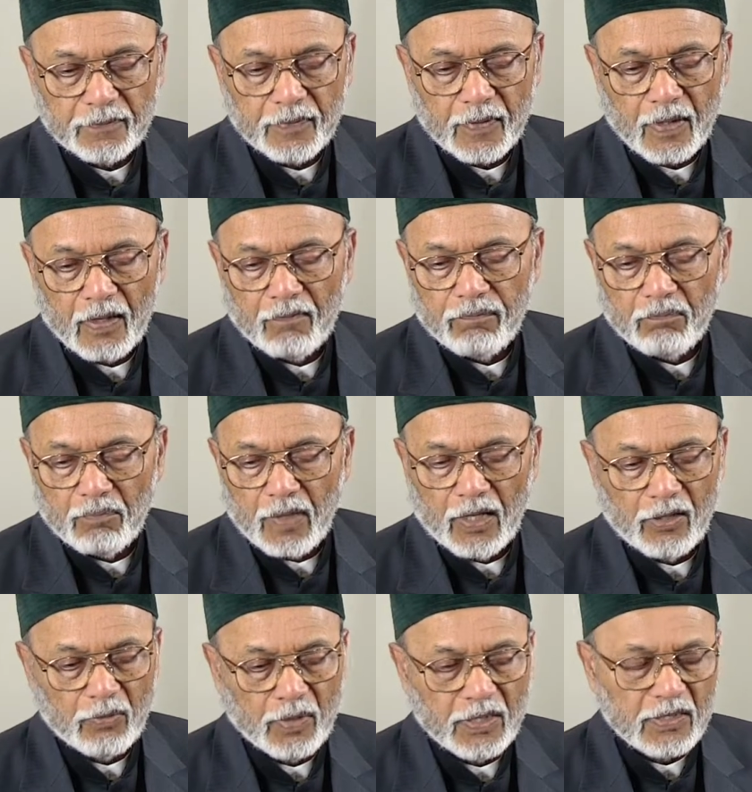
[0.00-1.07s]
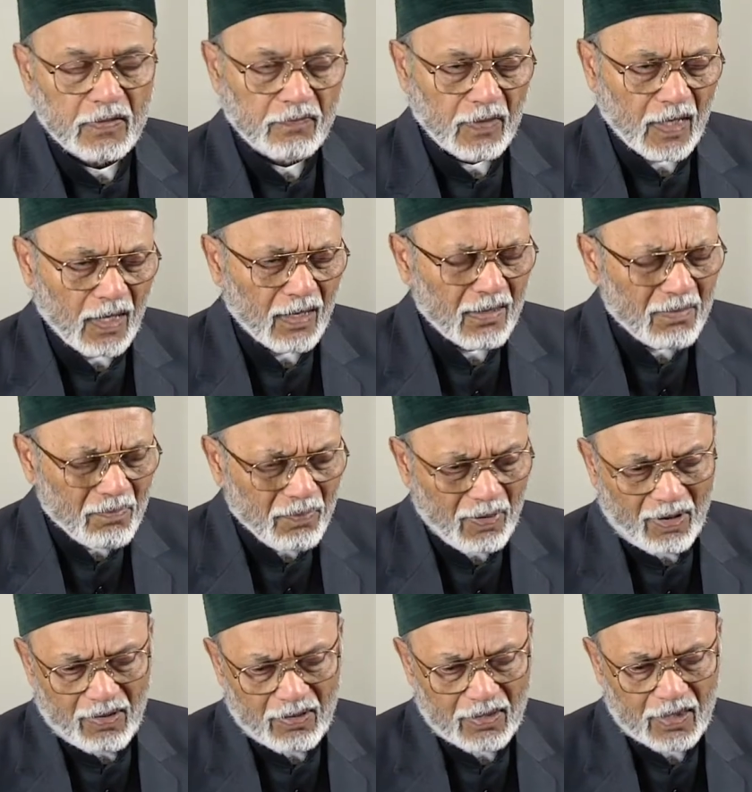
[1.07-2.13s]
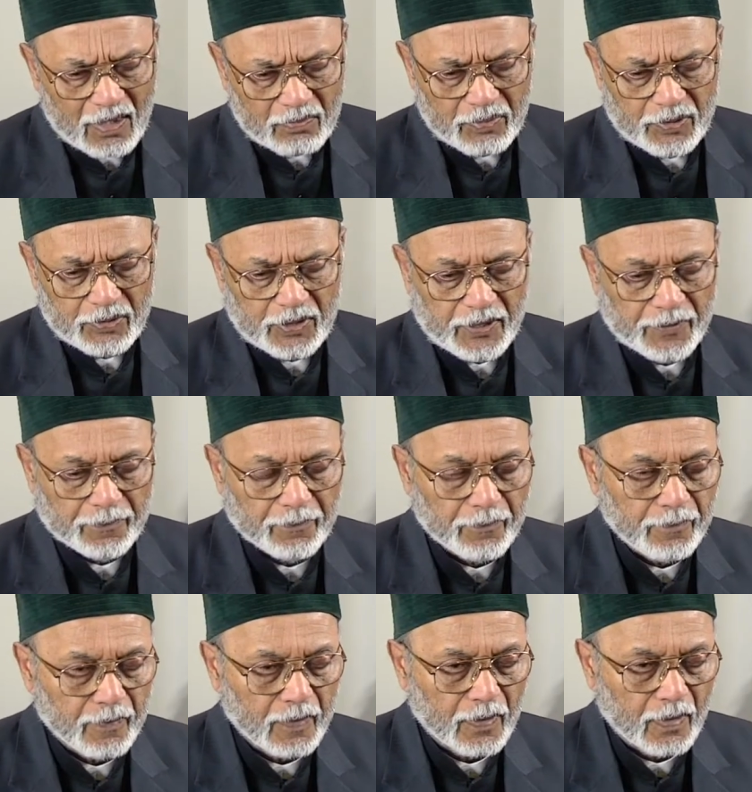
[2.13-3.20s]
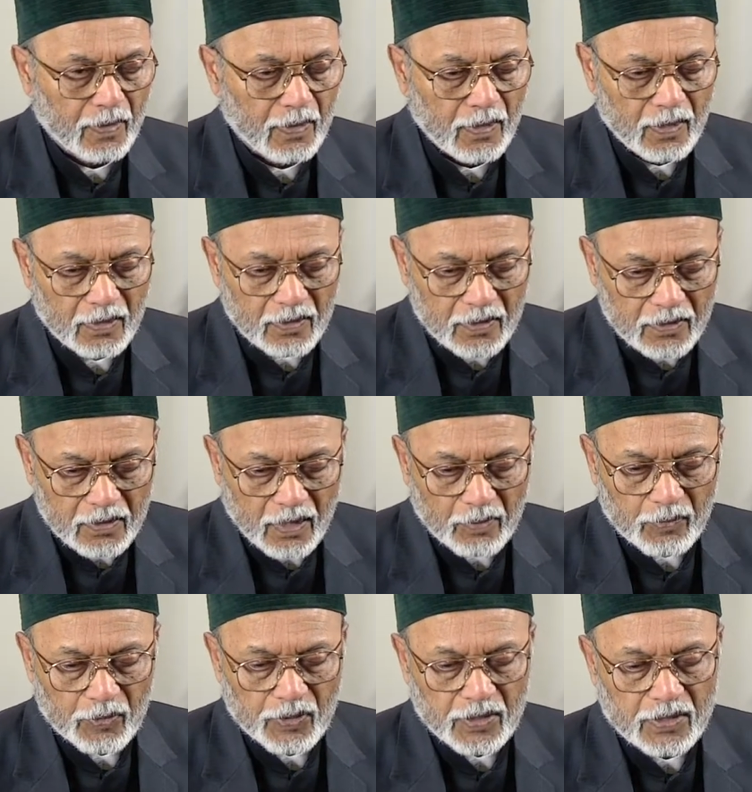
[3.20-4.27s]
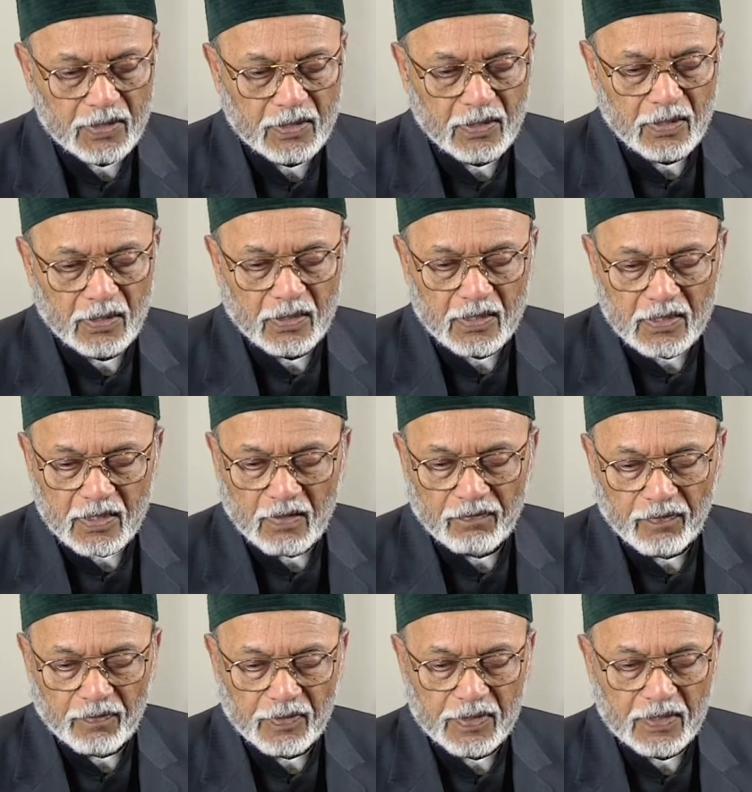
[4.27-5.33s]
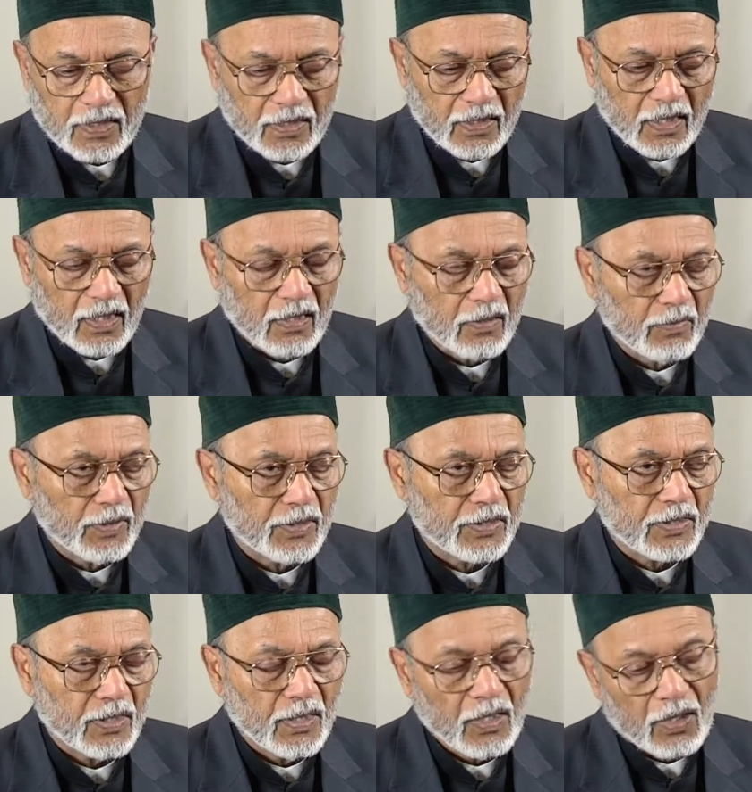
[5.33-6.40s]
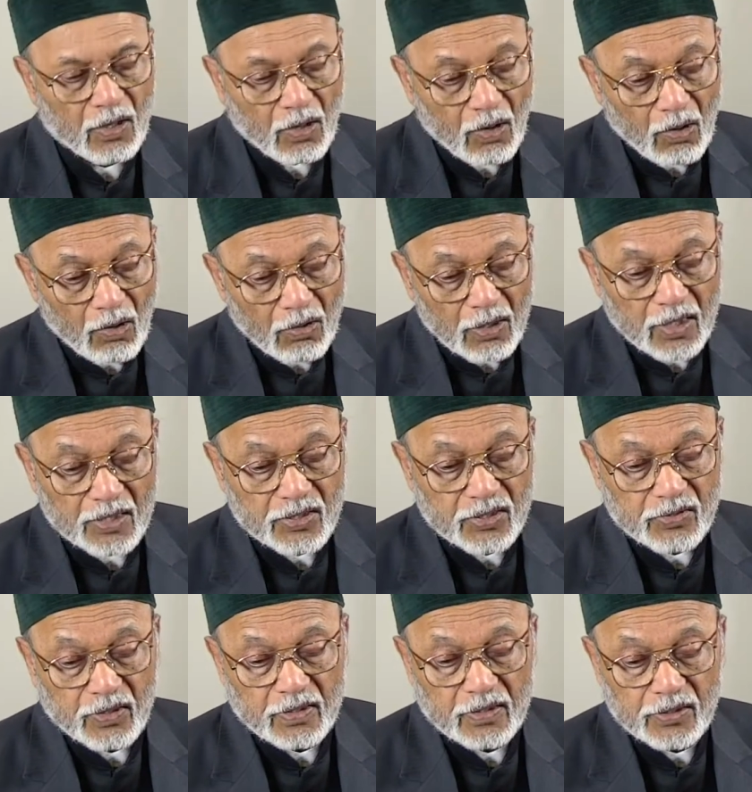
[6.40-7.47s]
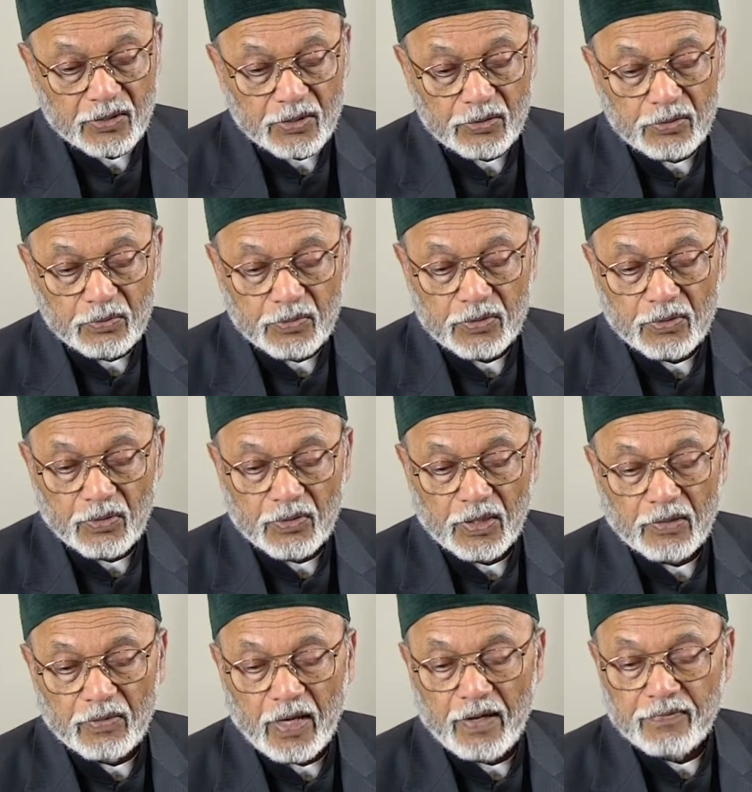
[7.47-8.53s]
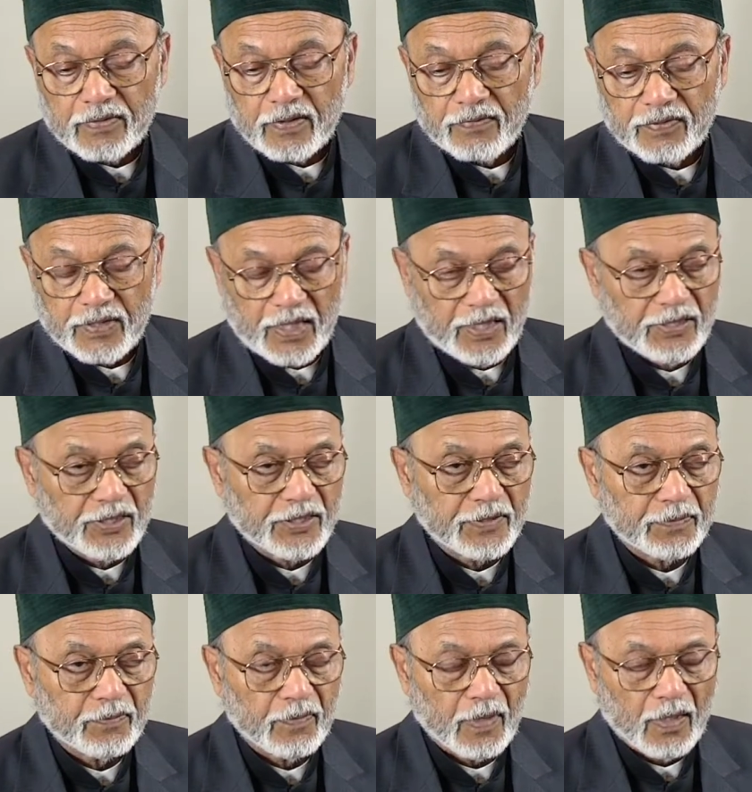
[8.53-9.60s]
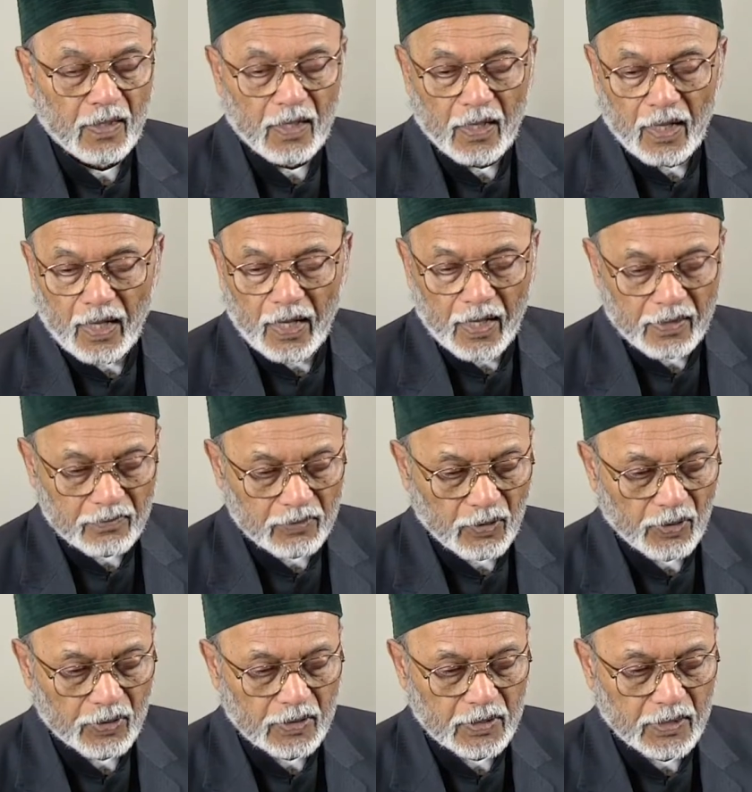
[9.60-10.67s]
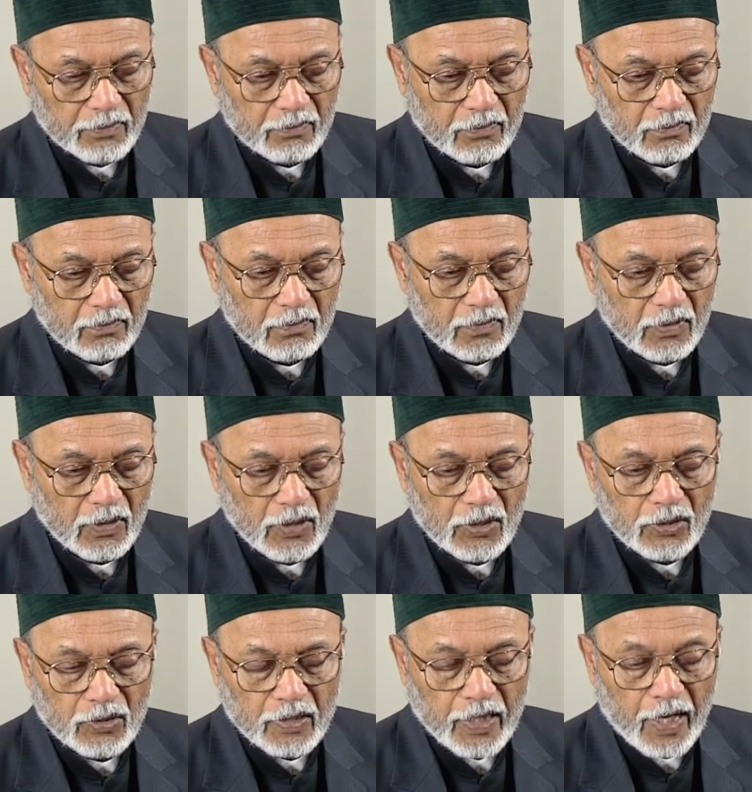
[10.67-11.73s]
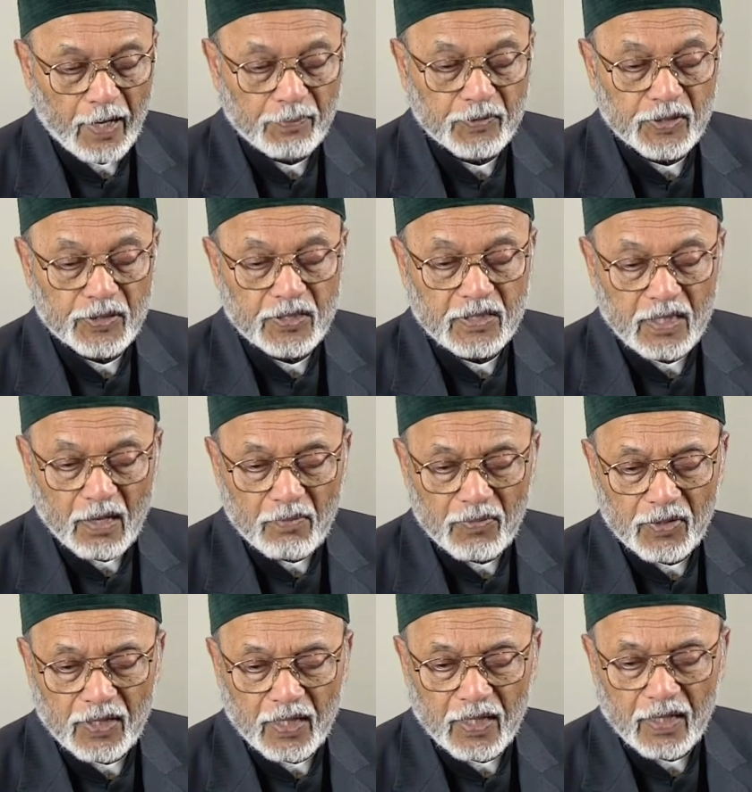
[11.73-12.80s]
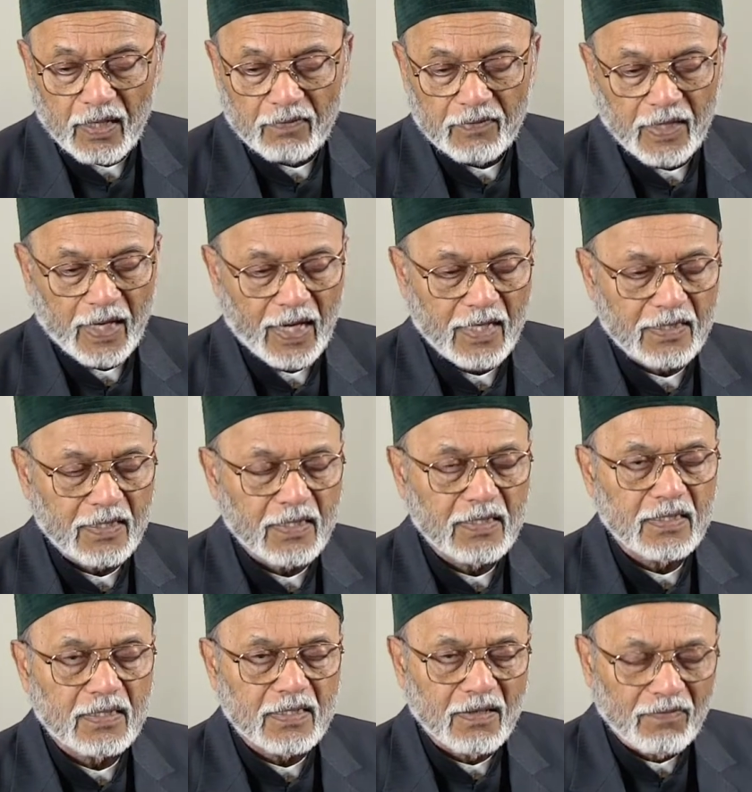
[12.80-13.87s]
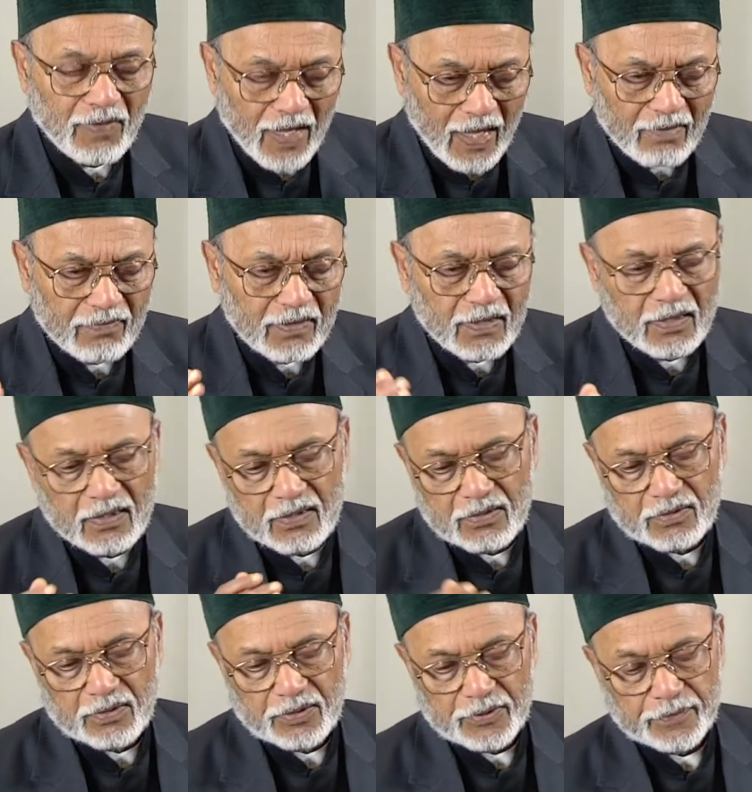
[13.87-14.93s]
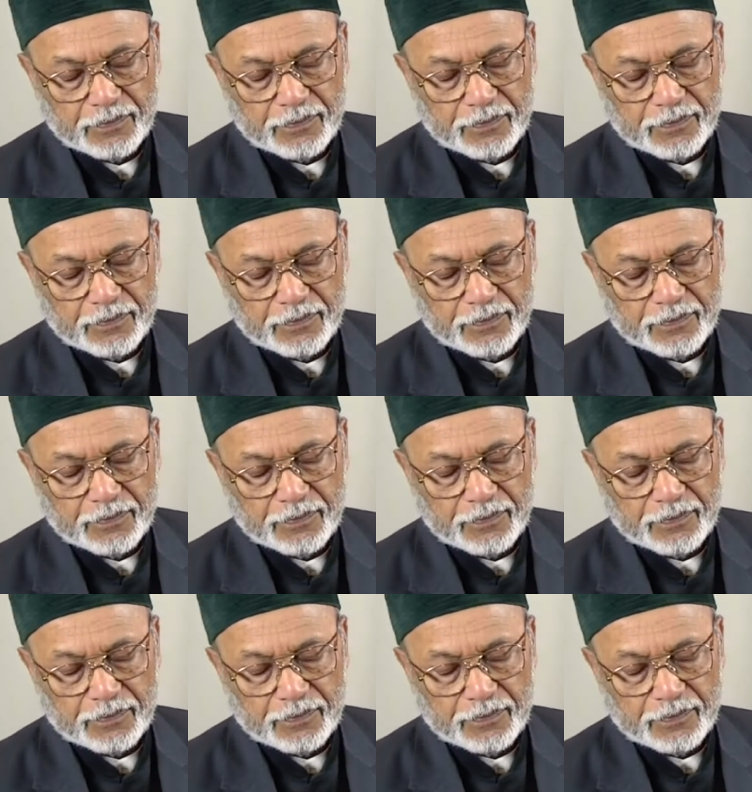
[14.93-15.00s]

of monuments of unparalleled beauty. The Timurids, the Safavids, and the Ottomans all constructed tombs or the graves of sages and royalty to capture something of the essence of heaven and earth.